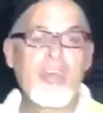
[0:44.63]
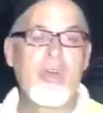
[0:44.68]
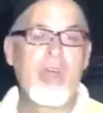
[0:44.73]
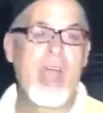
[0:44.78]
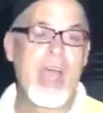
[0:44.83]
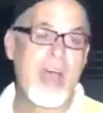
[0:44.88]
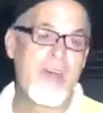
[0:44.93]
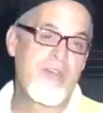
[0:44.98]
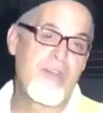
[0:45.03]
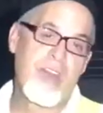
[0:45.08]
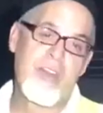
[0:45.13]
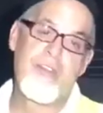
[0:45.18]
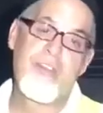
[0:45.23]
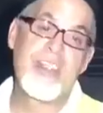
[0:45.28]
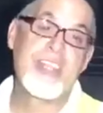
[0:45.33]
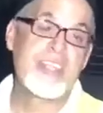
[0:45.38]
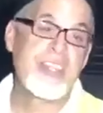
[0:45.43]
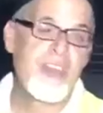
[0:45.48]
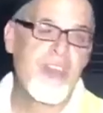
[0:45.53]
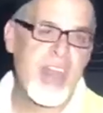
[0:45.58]
don't have
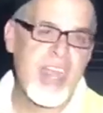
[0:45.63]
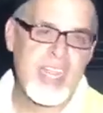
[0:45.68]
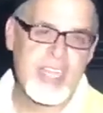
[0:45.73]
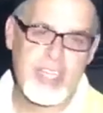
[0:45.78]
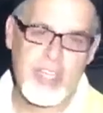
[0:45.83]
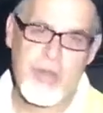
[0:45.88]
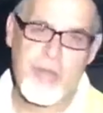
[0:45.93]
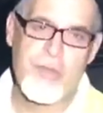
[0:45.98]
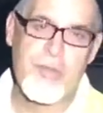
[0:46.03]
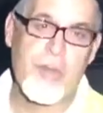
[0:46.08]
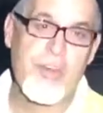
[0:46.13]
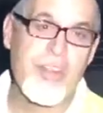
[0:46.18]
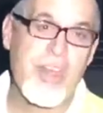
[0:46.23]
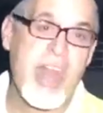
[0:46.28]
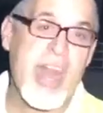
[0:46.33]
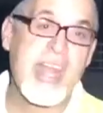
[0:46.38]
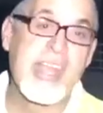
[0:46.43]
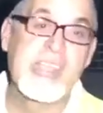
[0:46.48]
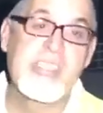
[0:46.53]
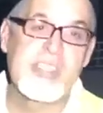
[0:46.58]
refrigeration for
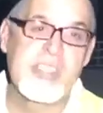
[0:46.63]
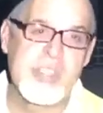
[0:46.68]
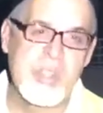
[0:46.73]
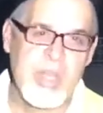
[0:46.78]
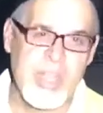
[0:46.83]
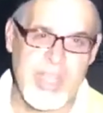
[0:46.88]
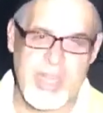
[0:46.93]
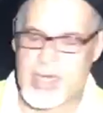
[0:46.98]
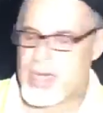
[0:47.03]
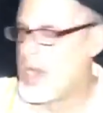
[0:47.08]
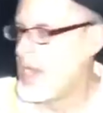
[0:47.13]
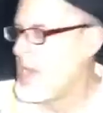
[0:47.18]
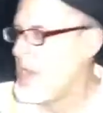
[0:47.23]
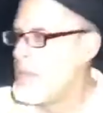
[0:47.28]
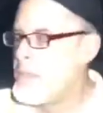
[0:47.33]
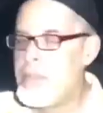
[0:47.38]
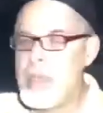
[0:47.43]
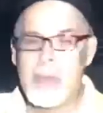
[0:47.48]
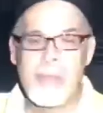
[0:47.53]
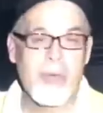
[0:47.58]
their insulin.
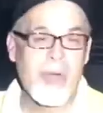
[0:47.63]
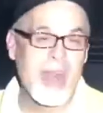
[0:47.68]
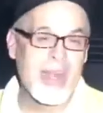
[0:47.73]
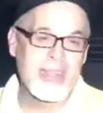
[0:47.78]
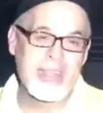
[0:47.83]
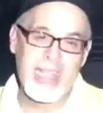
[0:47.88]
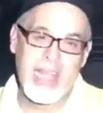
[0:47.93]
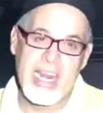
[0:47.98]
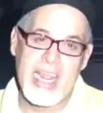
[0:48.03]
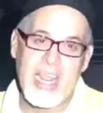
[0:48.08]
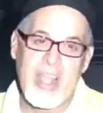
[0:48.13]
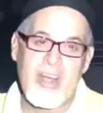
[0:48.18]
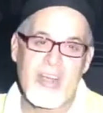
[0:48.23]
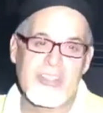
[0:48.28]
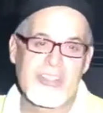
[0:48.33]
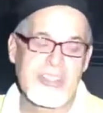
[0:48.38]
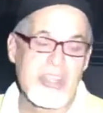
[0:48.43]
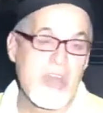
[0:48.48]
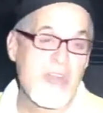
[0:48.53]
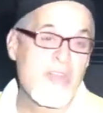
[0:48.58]
People are telling
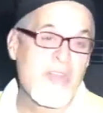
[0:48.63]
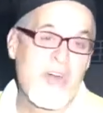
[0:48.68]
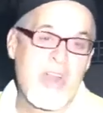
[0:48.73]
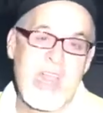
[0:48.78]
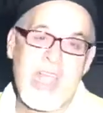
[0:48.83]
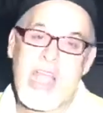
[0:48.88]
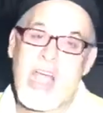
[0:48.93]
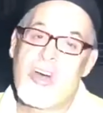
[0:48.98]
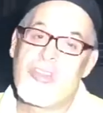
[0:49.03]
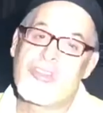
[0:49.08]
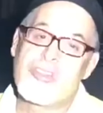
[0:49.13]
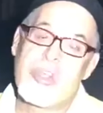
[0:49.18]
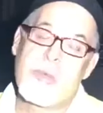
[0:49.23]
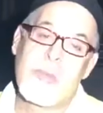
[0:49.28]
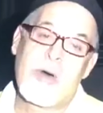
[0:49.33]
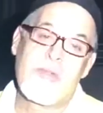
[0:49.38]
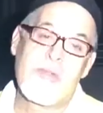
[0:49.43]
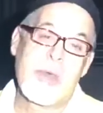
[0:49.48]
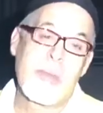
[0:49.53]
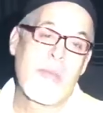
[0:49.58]
us they're running out,
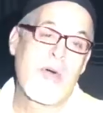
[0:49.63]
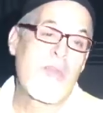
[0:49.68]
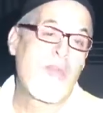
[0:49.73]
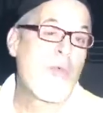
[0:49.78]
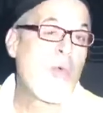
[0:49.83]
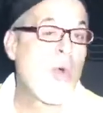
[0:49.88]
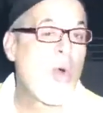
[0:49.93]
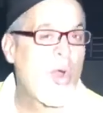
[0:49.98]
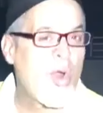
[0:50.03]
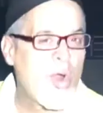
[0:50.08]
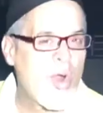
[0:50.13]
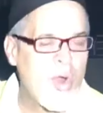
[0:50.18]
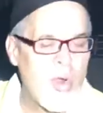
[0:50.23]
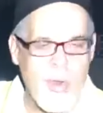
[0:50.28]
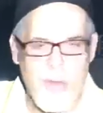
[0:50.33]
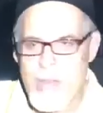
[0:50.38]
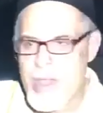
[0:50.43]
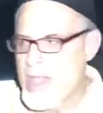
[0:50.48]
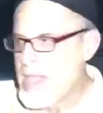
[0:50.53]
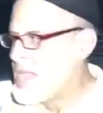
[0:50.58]
some of them, of
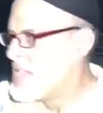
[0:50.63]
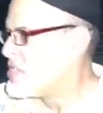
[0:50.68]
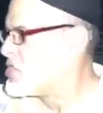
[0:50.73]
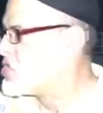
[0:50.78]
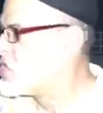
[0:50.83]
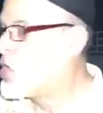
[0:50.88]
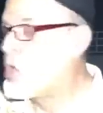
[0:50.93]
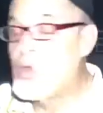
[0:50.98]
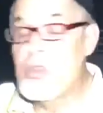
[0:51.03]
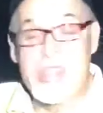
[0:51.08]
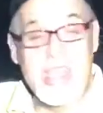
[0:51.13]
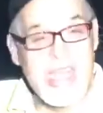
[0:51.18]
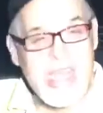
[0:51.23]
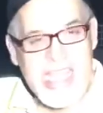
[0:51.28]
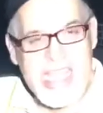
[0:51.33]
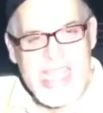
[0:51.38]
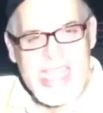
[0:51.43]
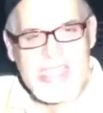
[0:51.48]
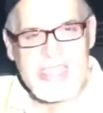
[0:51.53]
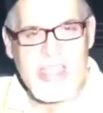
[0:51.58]
water. So the
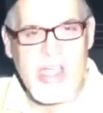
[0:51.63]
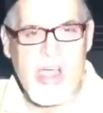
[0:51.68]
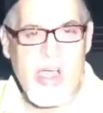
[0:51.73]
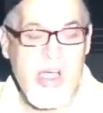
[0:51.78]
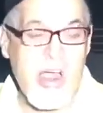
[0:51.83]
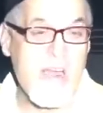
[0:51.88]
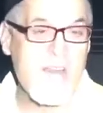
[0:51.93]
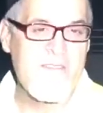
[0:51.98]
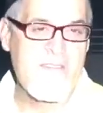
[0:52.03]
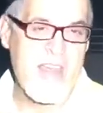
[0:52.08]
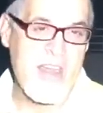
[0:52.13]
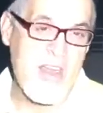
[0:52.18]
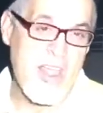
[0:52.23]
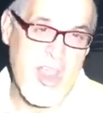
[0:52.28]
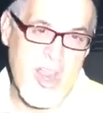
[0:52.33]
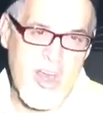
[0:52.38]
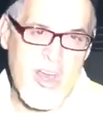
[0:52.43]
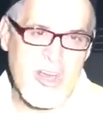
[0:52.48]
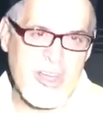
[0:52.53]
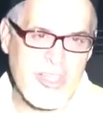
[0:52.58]
needs are
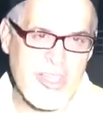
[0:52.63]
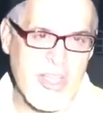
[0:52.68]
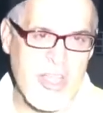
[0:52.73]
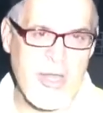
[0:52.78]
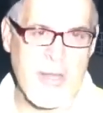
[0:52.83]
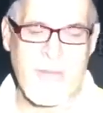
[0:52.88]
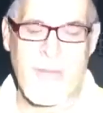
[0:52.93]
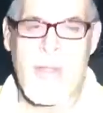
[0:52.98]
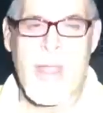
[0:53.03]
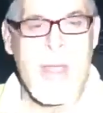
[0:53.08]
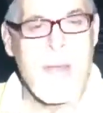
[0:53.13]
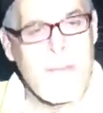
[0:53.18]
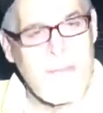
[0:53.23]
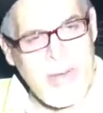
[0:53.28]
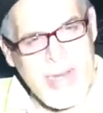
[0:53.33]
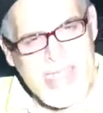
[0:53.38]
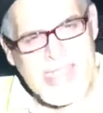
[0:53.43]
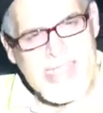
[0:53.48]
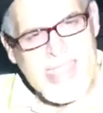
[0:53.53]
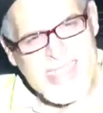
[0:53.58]
very urgent.
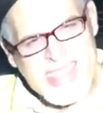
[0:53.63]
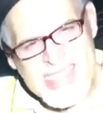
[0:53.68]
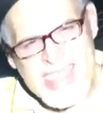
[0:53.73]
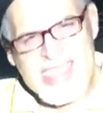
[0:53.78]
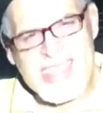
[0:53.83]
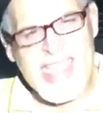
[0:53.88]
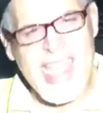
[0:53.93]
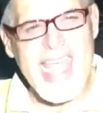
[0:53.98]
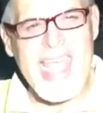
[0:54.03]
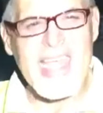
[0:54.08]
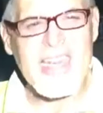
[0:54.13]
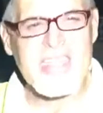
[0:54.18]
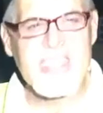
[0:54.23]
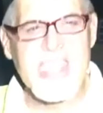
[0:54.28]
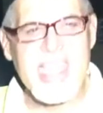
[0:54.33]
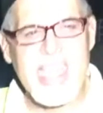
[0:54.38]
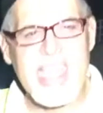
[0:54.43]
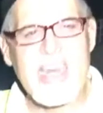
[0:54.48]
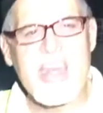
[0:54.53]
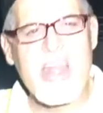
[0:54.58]
Please assist I C
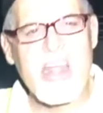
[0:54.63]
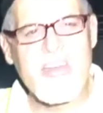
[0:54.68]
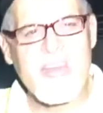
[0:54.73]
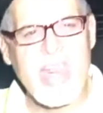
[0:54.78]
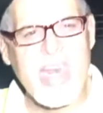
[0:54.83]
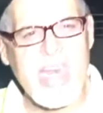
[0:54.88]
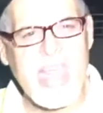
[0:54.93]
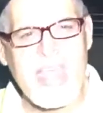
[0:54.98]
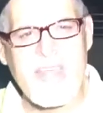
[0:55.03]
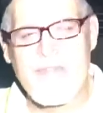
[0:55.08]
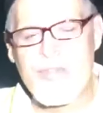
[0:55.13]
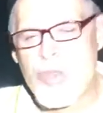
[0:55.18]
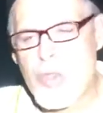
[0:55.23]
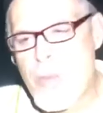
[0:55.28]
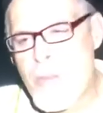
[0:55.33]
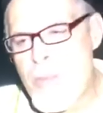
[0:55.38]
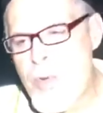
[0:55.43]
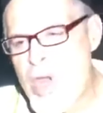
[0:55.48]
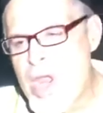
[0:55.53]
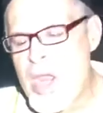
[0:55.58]
N A Relief to
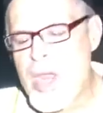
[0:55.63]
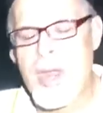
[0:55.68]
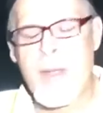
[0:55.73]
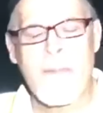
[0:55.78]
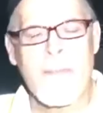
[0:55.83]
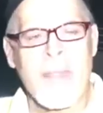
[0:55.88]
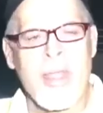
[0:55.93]
bring